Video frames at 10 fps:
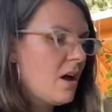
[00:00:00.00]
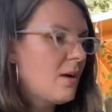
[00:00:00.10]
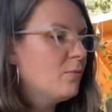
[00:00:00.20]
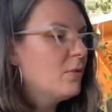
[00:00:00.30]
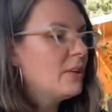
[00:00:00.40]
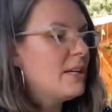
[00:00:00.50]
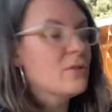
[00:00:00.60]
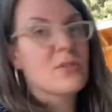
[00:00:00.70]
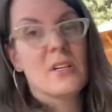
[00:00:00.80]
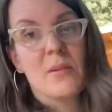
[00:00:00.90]
I'm really
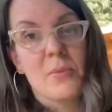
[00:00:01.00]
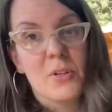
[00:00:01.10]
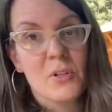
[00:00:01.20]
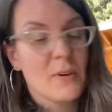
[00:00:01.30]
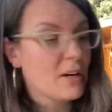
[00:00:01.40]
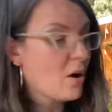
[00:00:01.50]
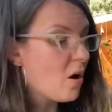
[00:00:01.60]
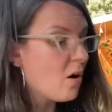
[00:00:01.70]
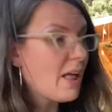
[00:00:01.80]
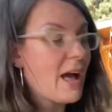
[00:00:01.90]
interested in pursuing
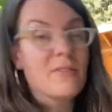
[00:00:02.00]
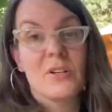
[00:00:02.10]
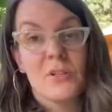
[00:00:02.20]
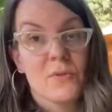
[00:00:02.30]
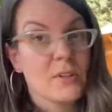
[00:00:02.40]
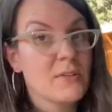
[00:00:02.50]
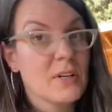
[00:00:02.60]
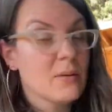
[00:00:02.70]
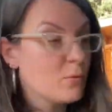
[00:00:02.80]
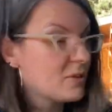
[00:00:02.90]
all avenues for
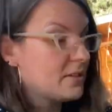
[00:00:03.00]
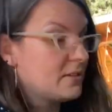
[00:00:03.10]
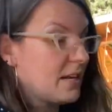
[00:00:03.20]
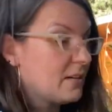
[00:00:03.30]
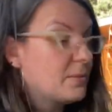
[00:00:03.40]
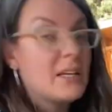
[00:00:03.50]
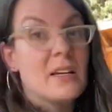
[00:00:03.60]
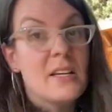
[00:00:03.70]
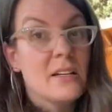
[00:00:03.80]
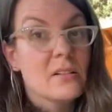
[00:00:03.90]
living a more sustainably
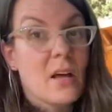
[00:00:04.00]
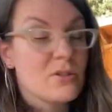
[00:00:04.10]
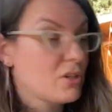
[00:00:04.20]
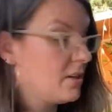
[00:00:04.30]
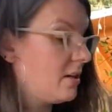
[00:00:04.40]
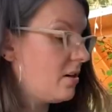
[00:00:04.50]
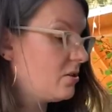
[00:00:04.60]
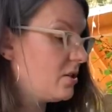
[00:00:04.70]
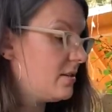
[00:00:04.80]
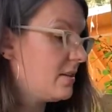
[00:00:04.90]
and ecologically
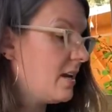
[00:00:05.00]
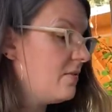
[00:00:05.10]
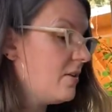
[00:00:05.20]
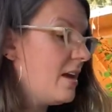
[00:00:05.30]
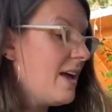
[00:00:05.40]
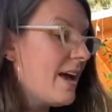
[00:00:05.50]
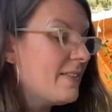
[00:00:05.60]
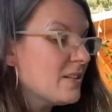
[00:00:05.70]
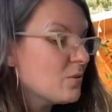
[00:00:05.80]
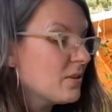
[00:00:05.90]
conscious life,
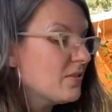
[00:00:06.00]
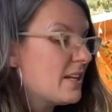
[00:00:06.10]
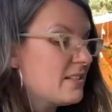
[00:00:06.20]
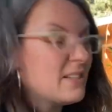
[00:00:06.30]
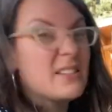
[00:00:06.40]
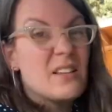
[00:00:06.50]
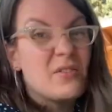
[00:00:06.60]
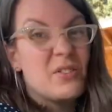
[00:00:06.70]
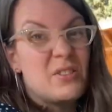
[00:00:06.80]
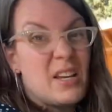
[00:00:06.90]
and that sort of lends
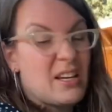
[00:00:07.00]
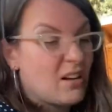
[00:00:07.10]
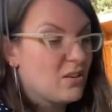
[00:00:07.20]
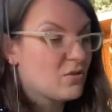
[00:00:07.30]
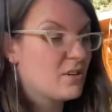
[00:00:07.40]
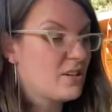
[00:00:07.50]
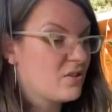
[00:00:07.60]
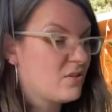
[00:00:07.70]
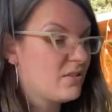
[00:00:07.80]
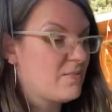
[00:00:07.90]
itself to taking on
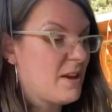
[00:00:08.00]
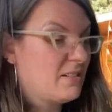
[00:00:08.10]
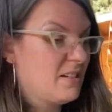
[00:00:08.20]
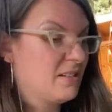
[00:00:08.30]
traditional domestic